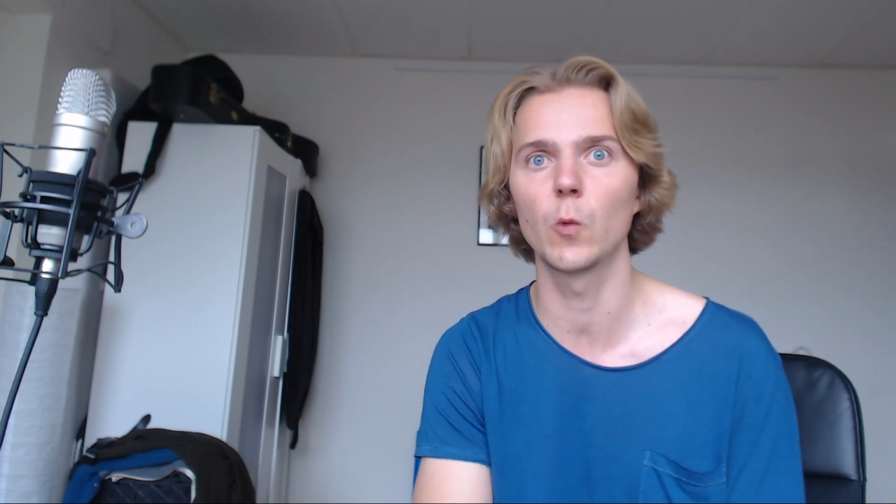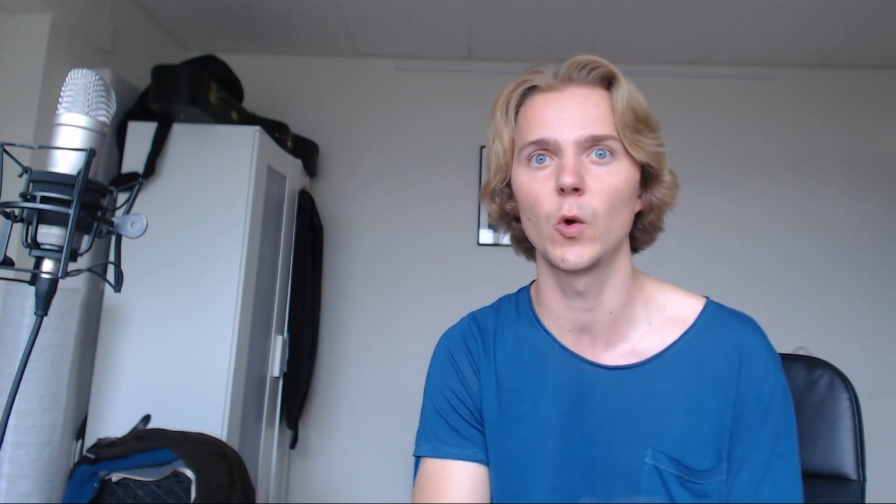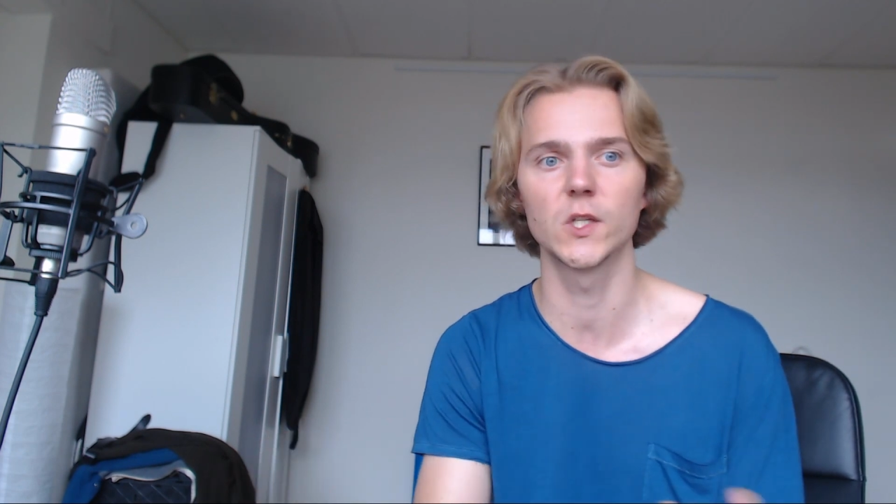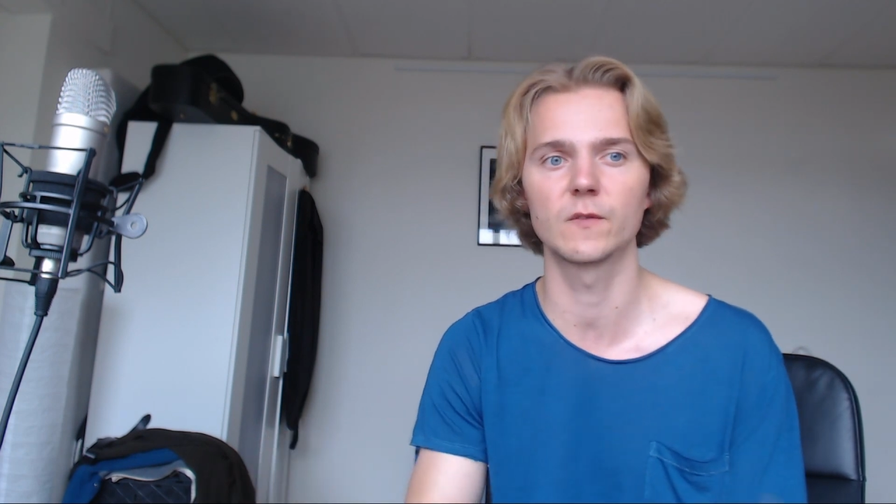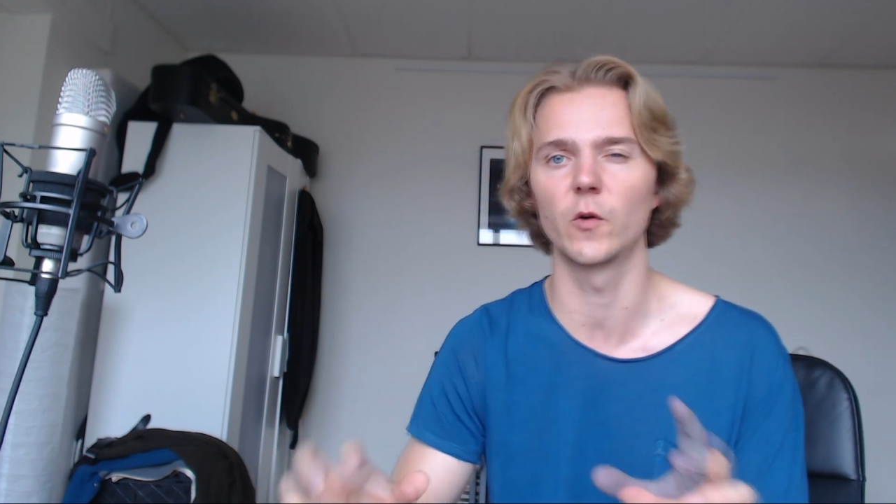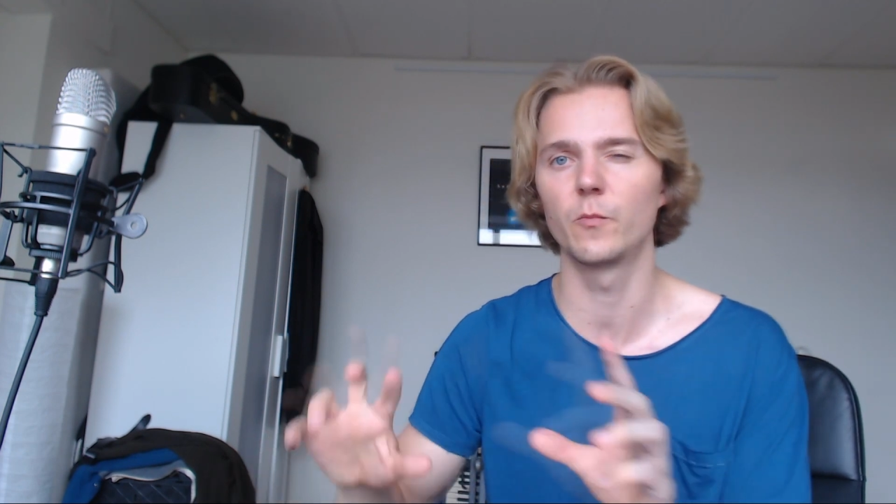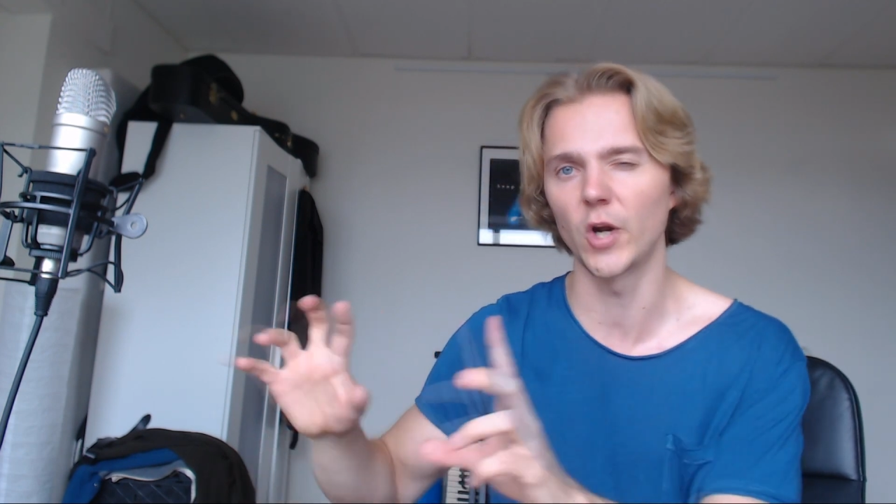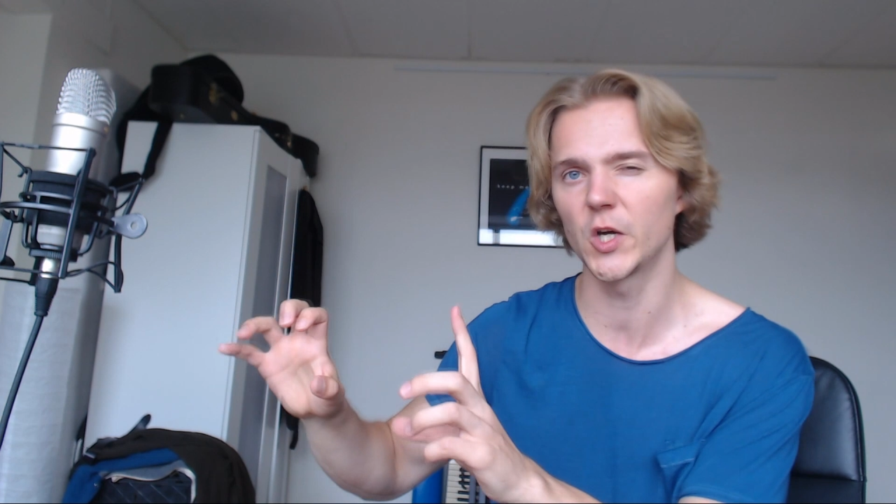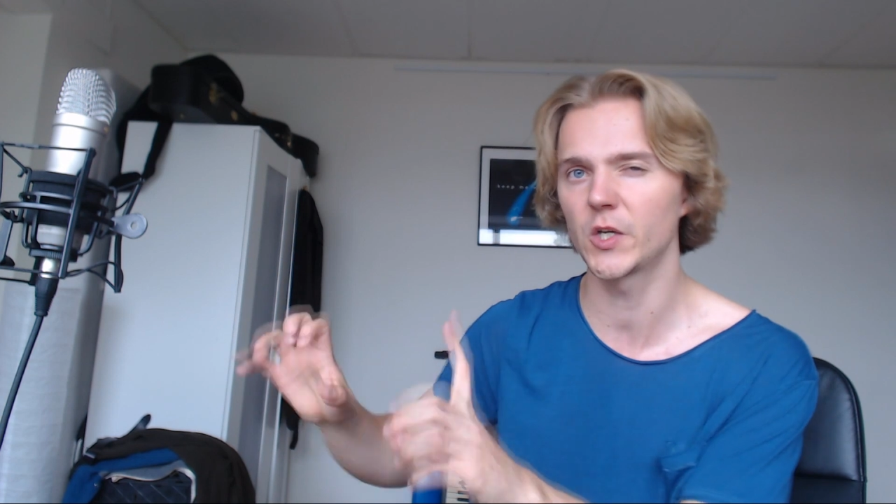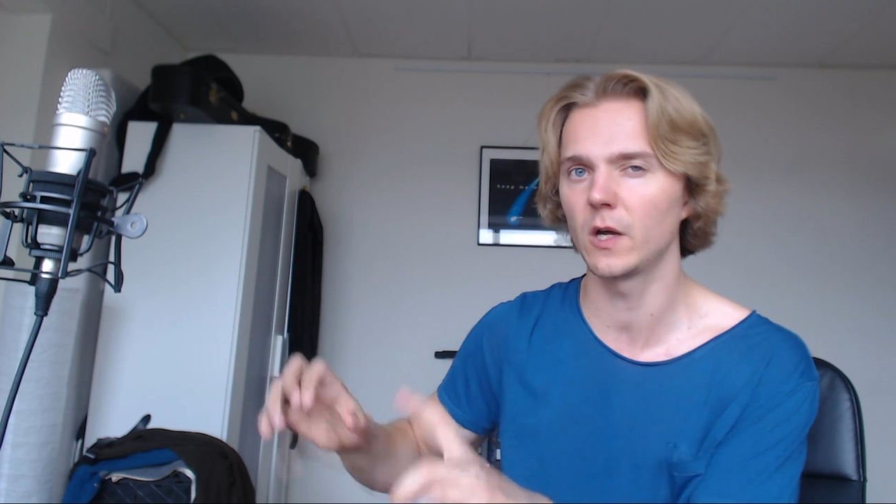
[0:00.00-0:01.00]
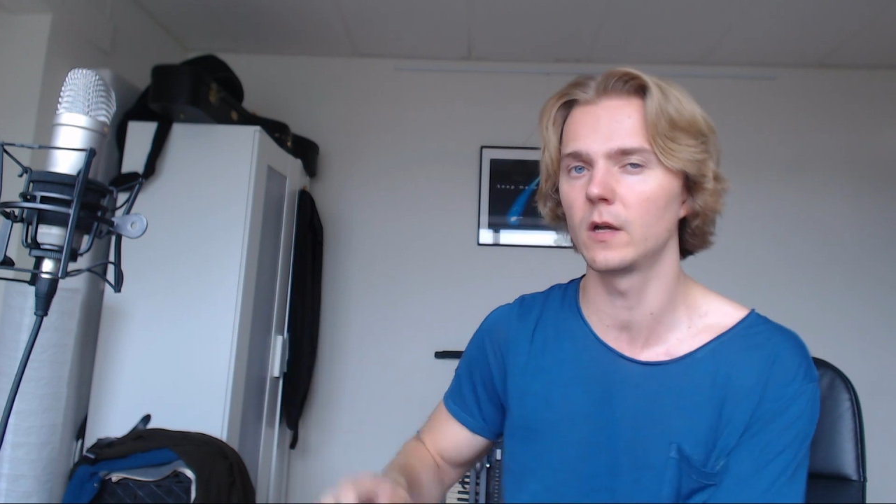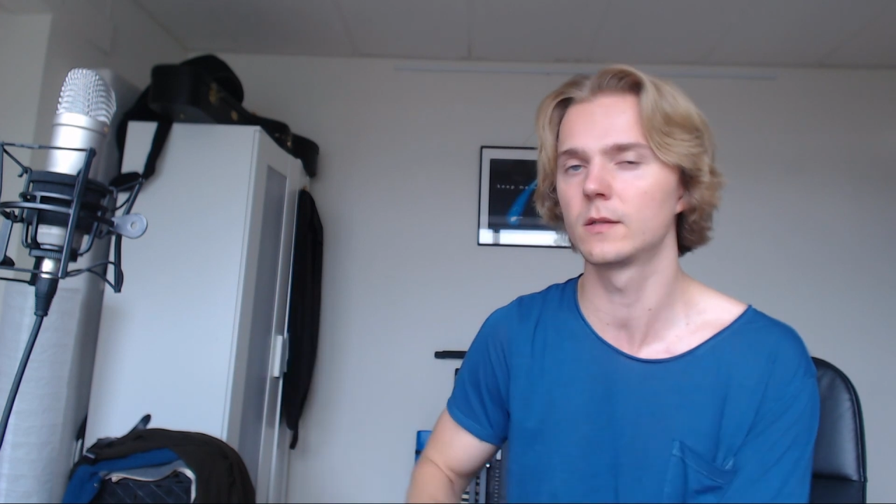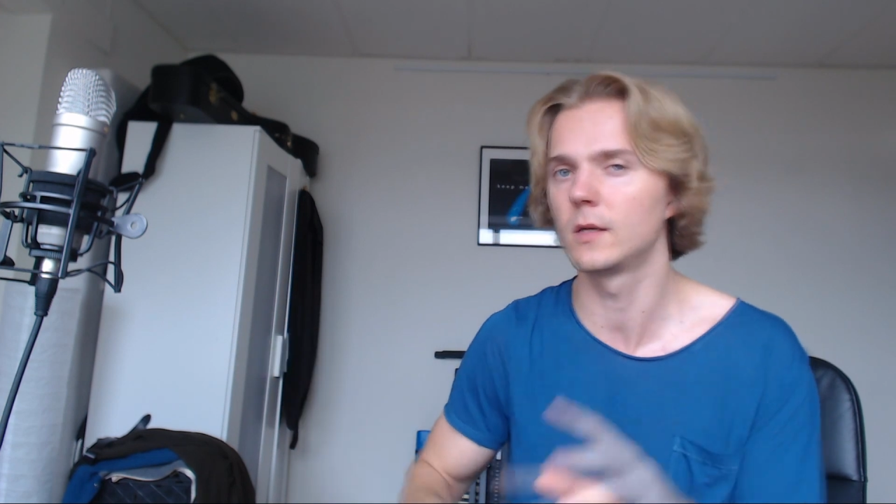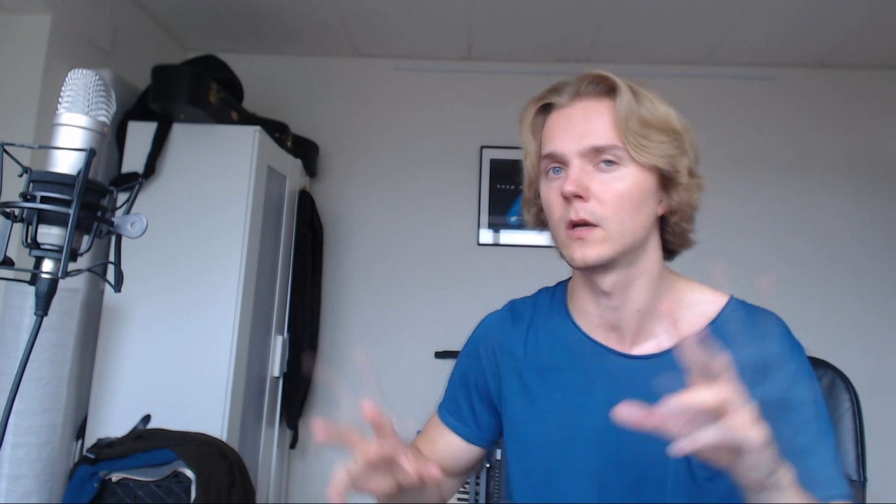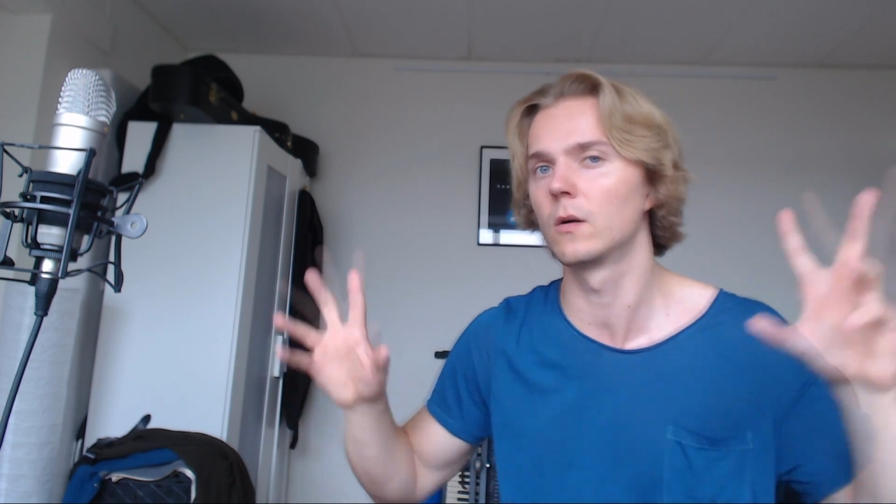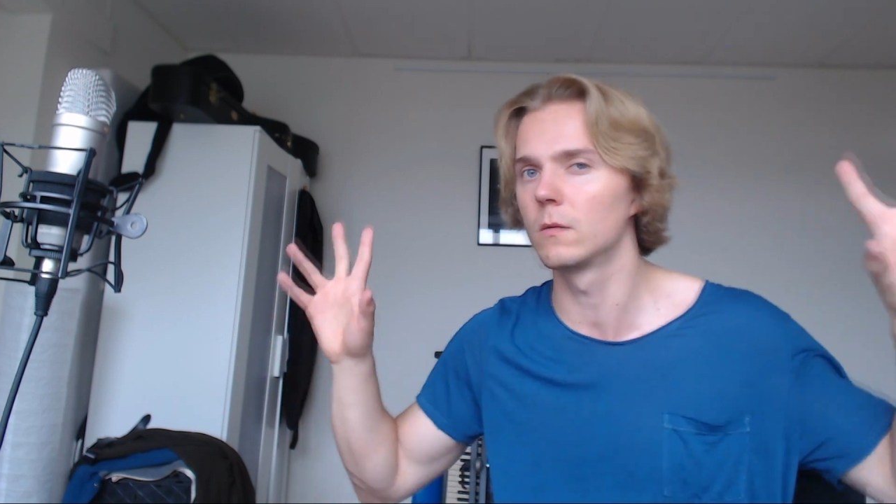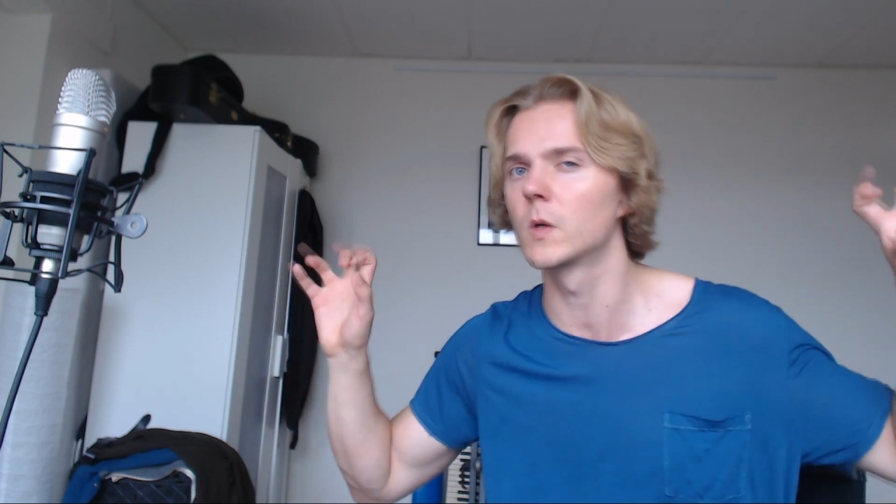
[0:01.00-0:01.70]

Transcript: one just for press shots, you know,